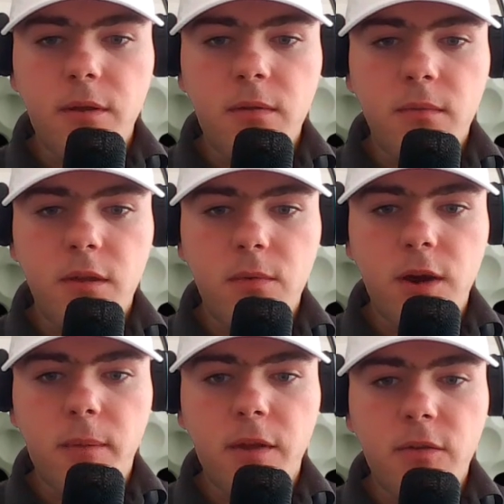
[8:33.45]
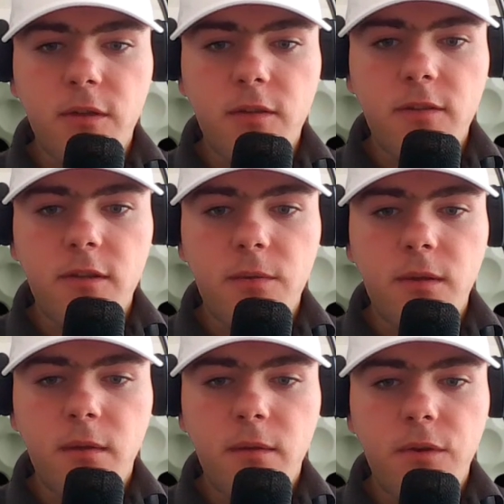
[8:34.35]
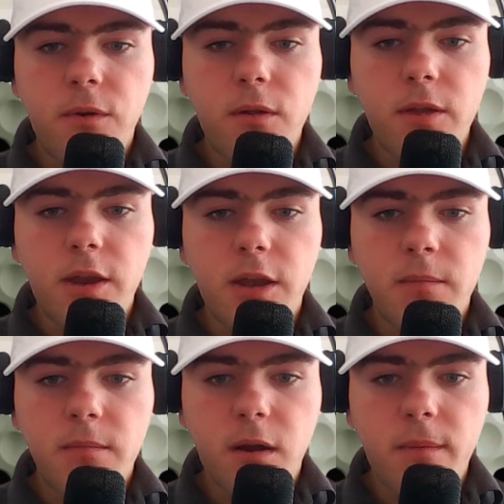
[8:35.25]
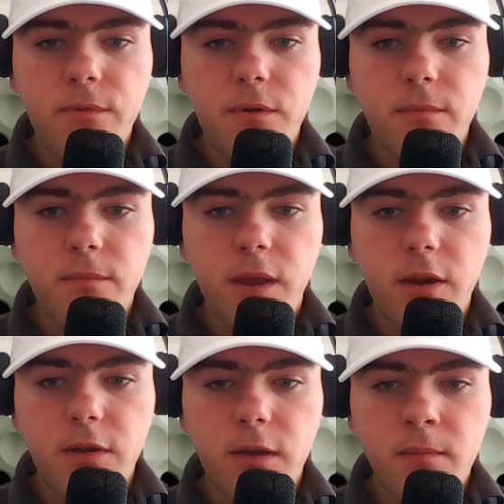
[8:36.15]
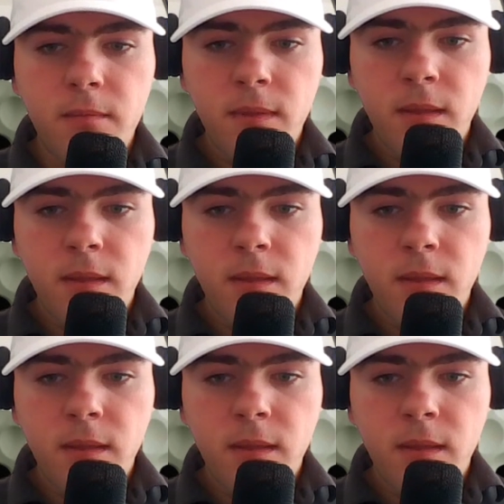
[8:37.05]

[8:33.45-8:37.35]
And, what I'm interested to see with Fiorellini from Italy.